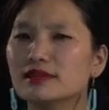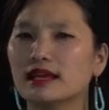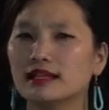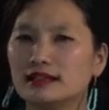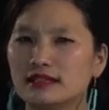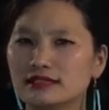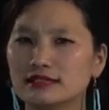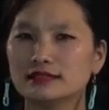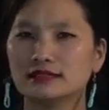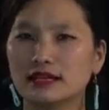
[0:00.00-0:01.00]
be a
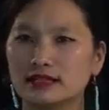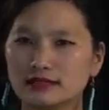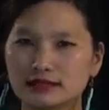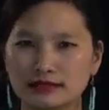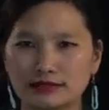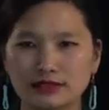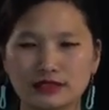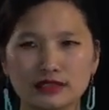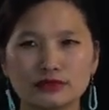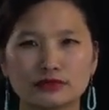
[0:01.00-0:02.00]
little
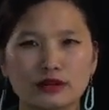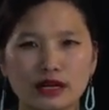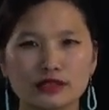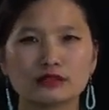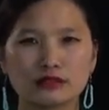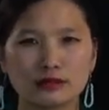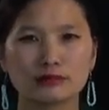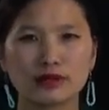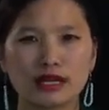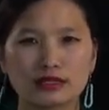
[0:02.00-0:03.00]
difficult for us to
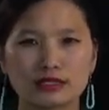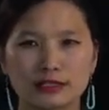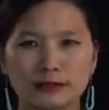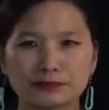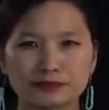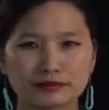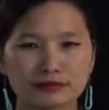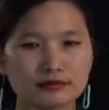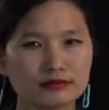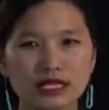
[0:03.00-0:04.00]
comprehend it.
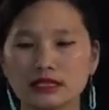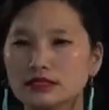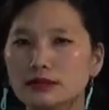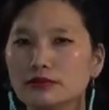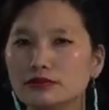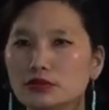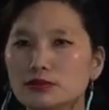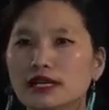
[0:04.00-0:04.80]
Some of you